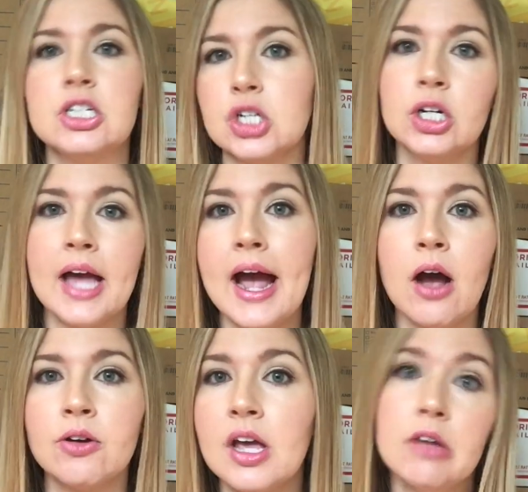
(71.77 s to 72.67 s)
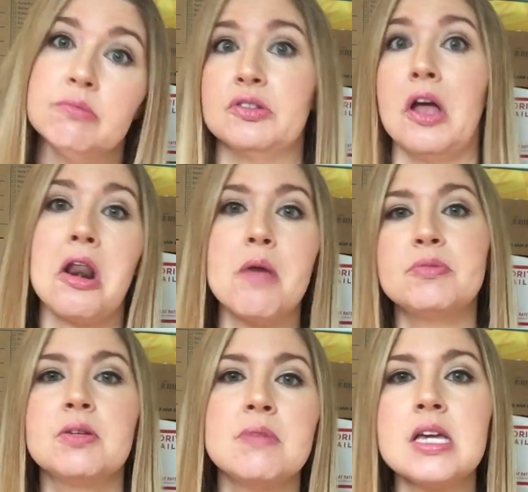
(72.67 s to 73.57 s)
to turn out. It's not up
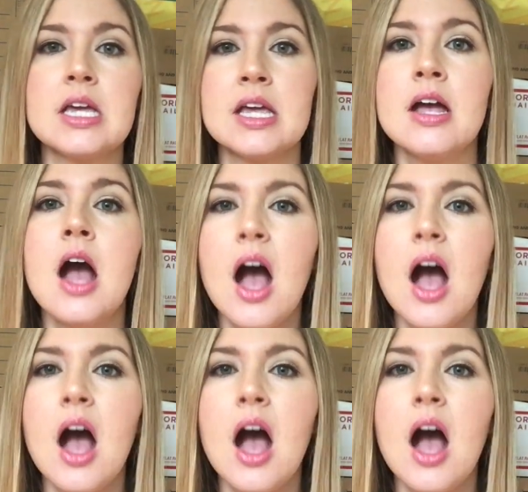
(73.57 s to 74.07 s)
to me.